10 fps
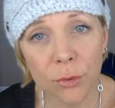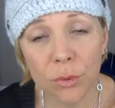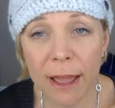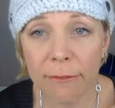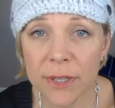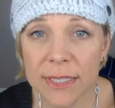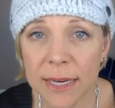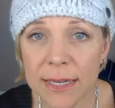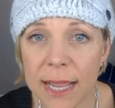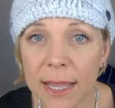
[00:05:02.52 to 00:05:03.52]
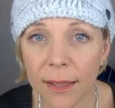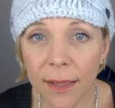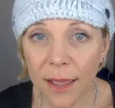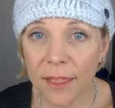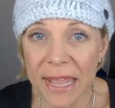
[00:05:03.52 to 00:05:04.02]
food every Sunday?
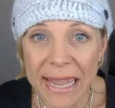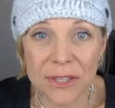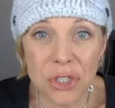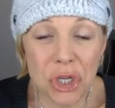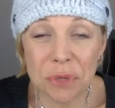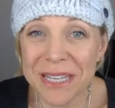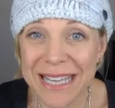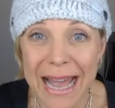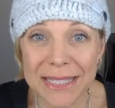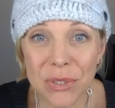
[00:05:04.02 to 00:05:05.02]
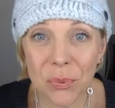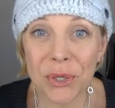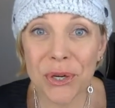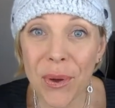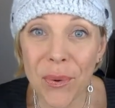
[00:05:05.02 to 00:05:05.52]
The answer could be yes
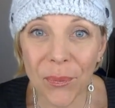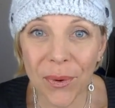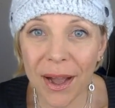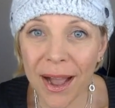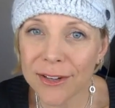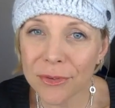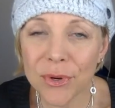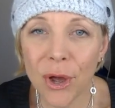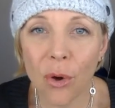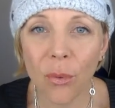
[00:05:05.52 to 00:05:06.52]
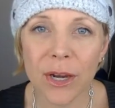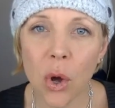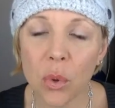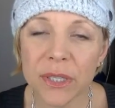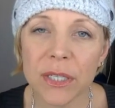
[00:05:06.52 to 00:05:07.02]
or no. I don't know, and
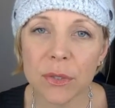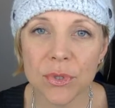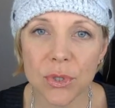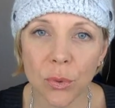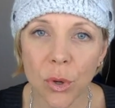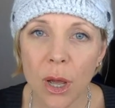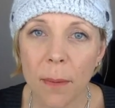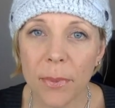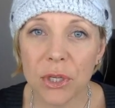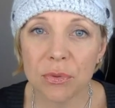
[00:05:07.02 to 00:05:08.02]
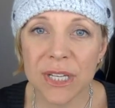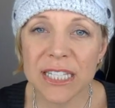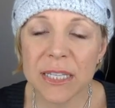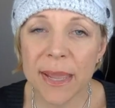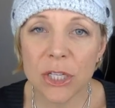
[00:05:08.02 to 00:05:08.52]
only you do. But you
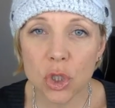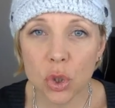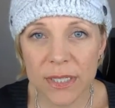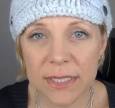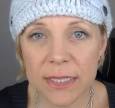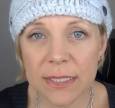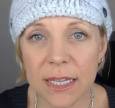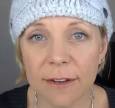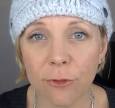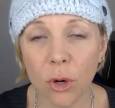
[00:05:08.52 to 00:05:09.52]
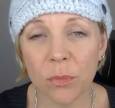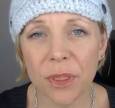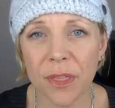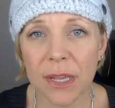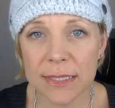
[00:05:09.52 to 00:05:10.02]
need to make choices informed
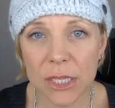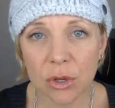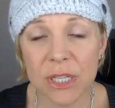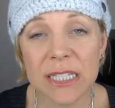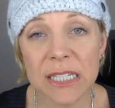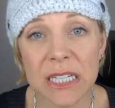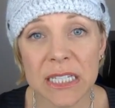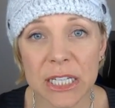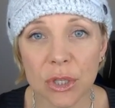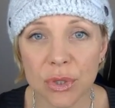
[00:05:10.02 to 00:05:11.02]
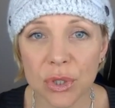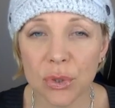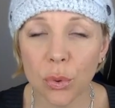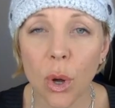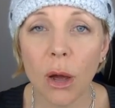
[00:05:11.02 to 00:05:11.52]
with things that you can continue to
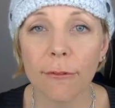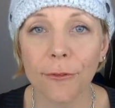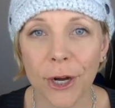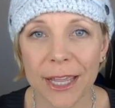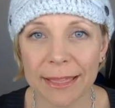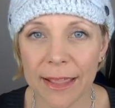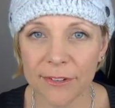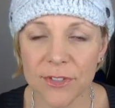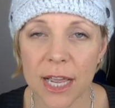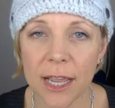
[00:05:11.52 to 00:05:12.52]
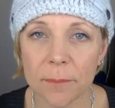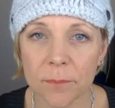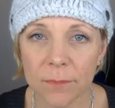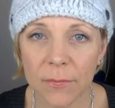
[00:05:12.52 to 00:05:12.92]
do for a lifetime.